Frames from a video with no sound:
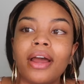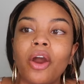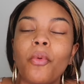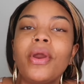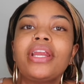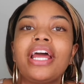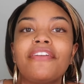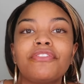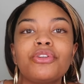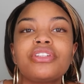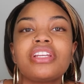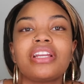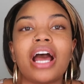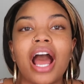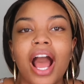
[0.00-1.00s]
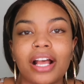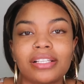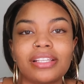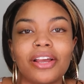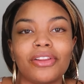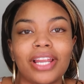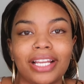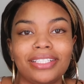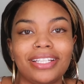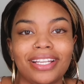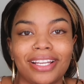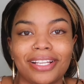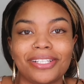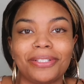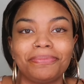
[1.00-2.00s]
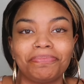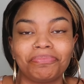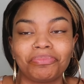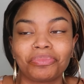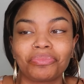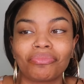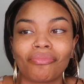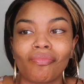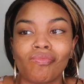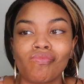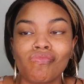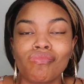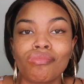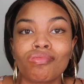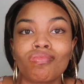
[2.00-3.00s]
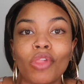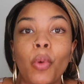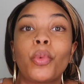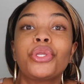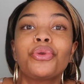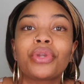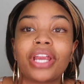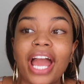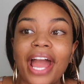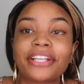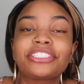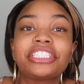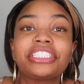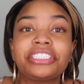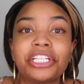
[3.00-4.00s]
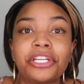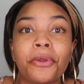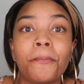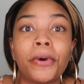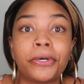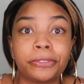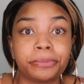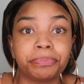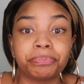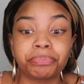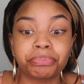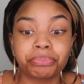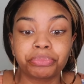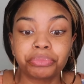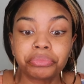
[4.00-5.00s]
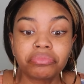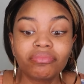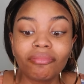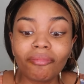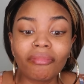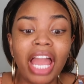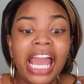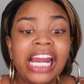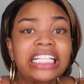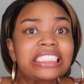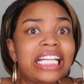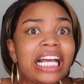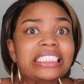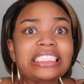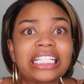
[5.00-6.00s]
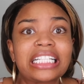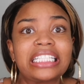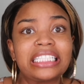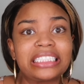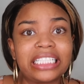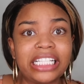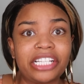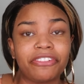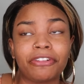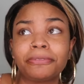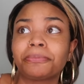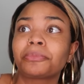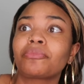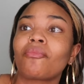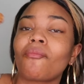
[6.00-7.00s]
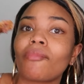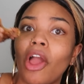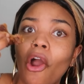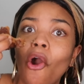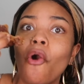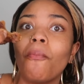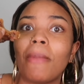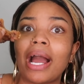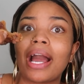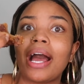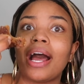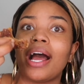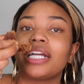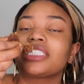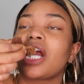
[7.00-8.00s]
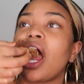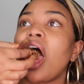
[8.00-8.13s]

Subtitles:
when have you seen an oxtail like this? Where you can actually see the bone and it's not stuck in your teeth. Oh my gosh.